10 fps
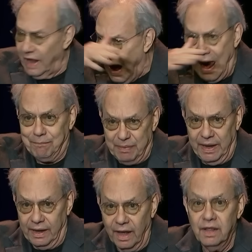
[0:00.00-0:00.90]

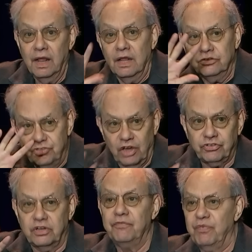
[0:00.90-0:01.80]
happening,
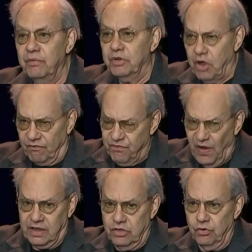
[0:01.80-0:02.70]
just if we go,
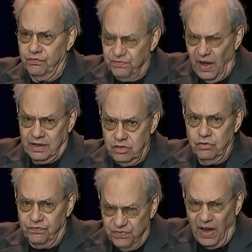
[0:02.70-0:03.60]
fuck you, fuck you,
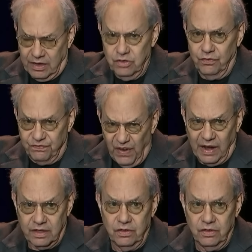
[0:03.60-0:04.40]
fuck you, fuck